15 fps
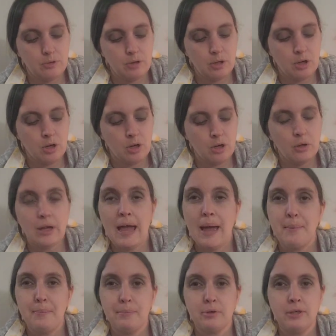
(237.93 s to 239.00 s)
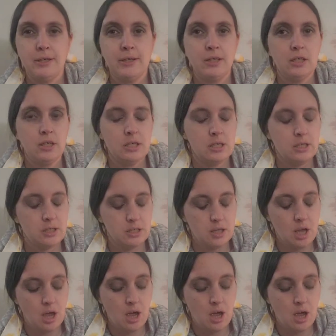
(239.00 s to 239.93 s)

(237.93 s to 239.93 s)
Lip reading: the girl Cambry is